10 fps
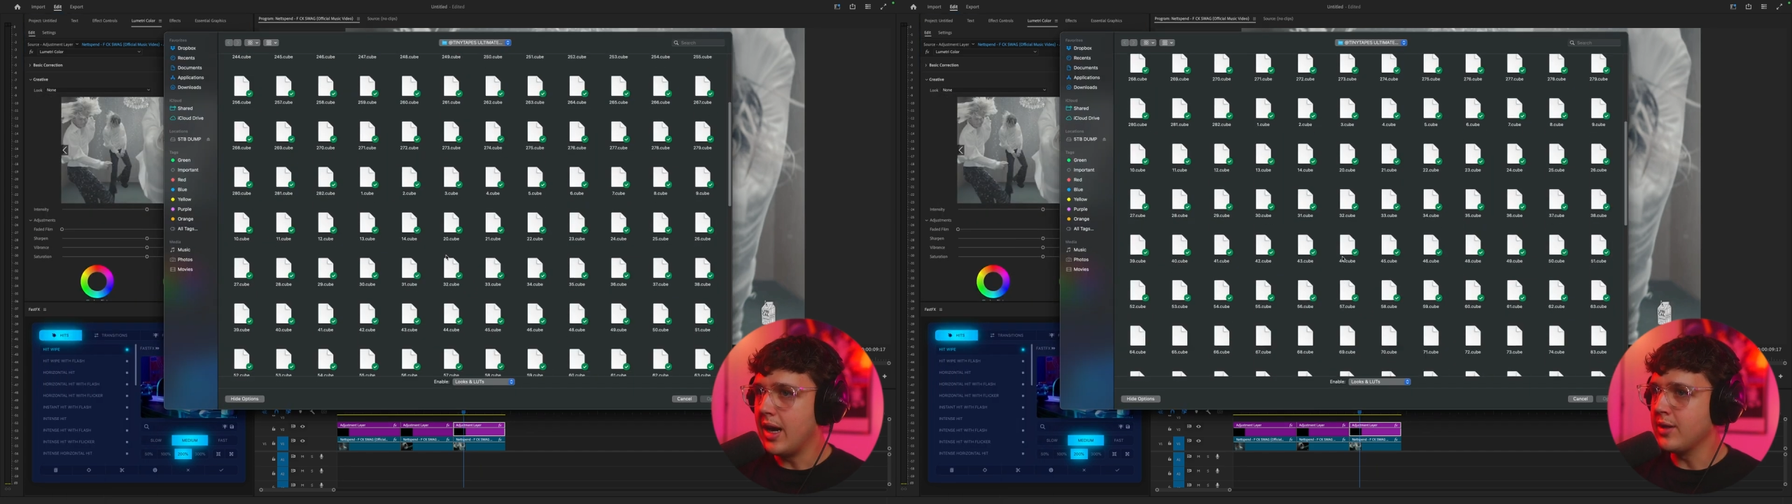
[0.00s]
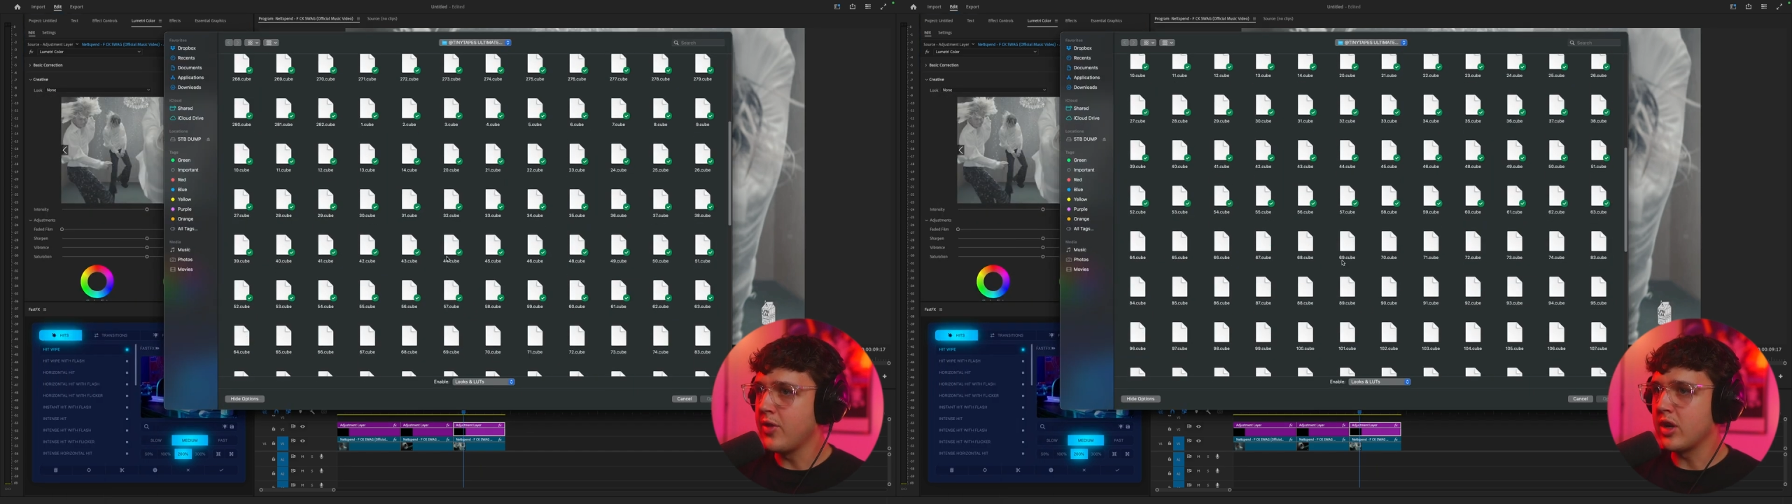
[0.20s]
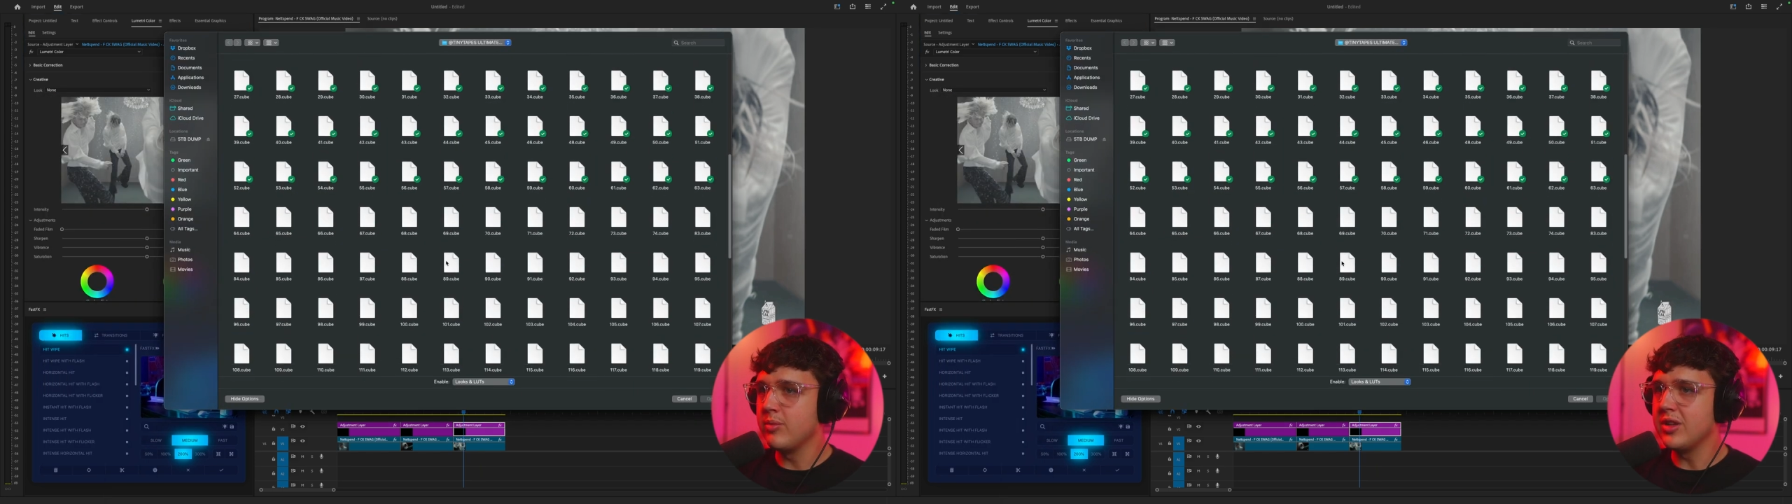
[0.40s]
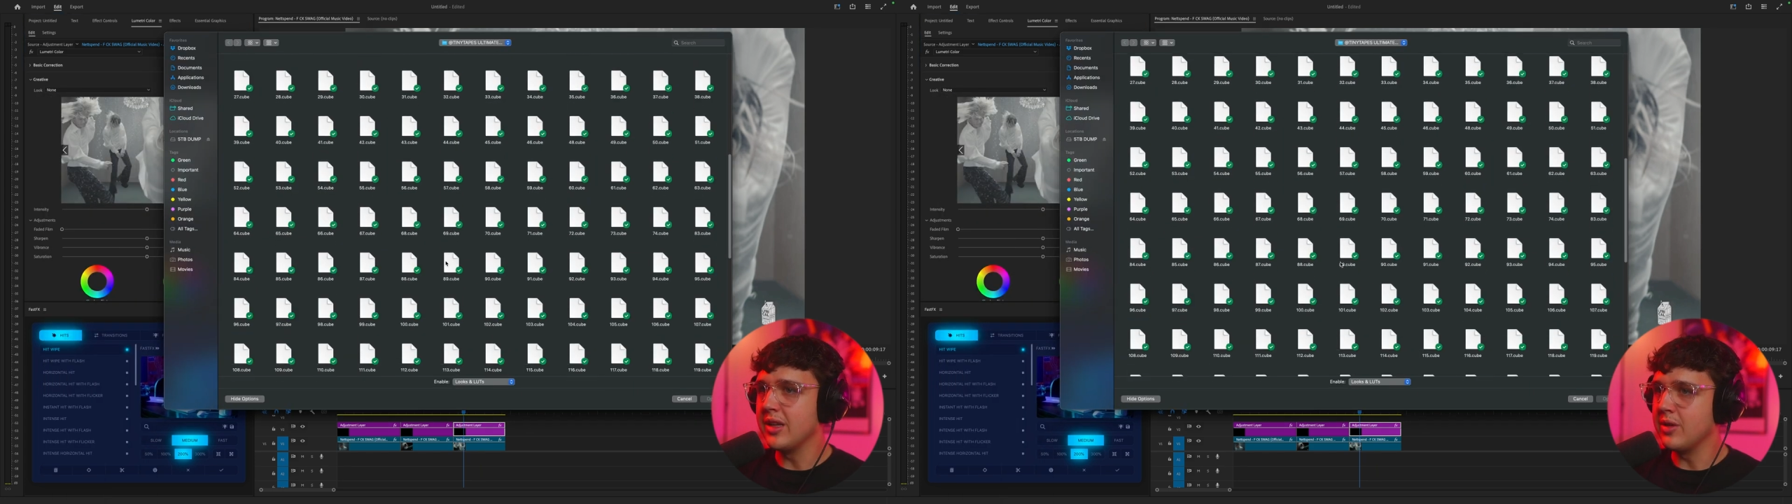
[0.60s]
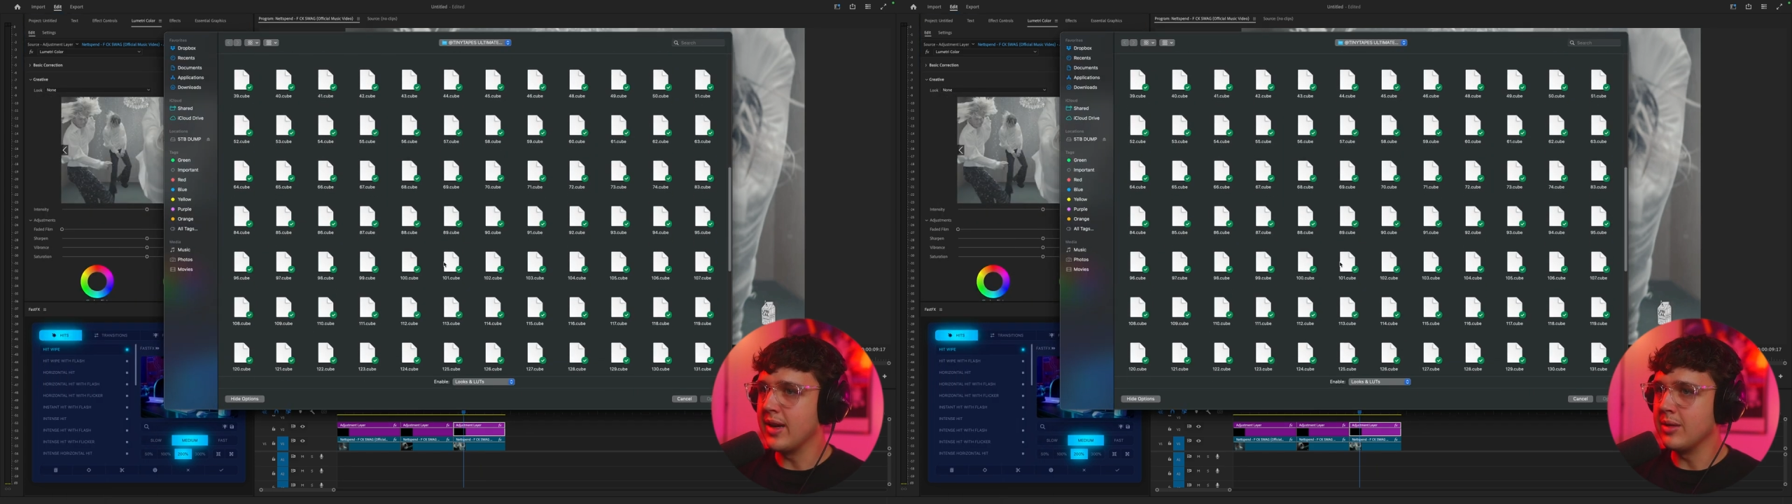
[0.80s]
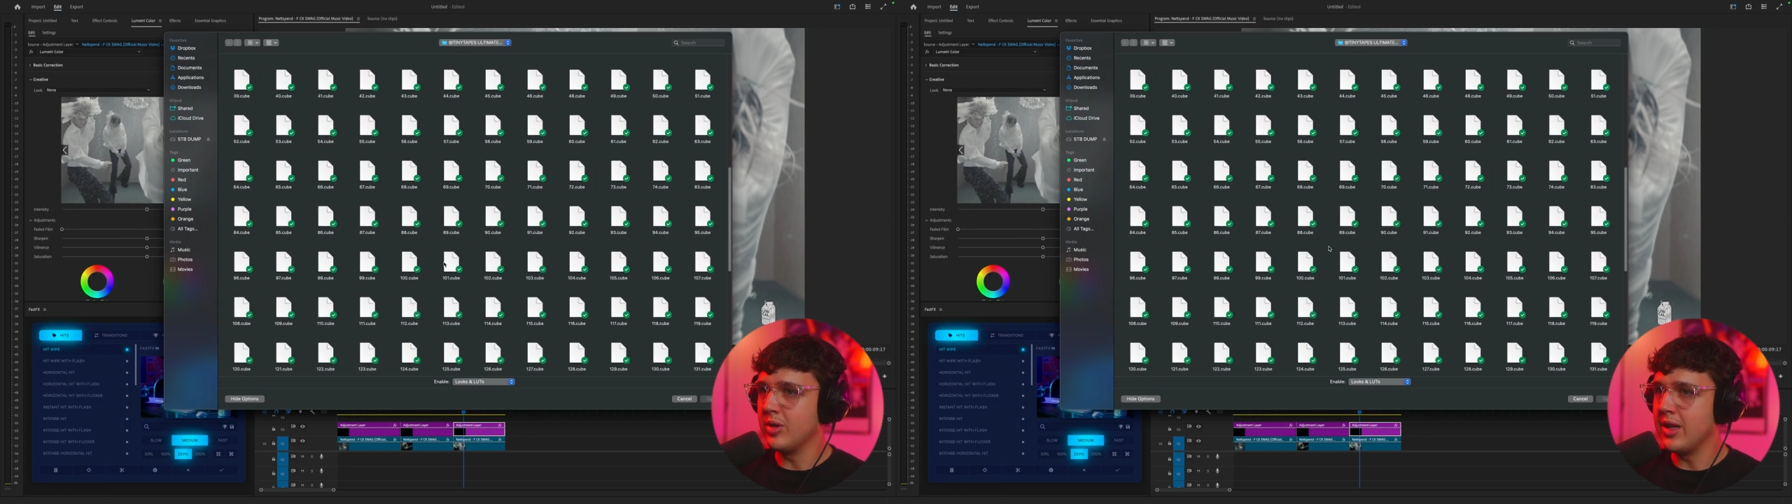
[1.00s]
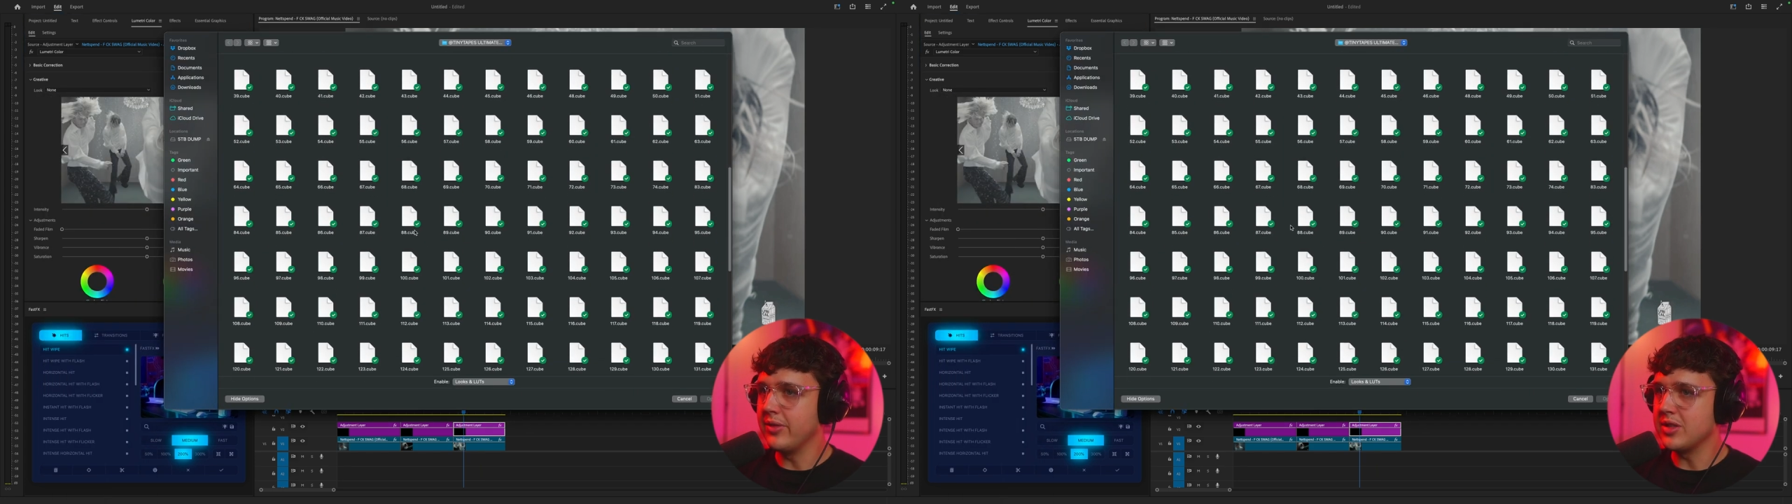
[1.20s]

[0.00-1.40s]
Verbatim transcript: Another completely random LUT,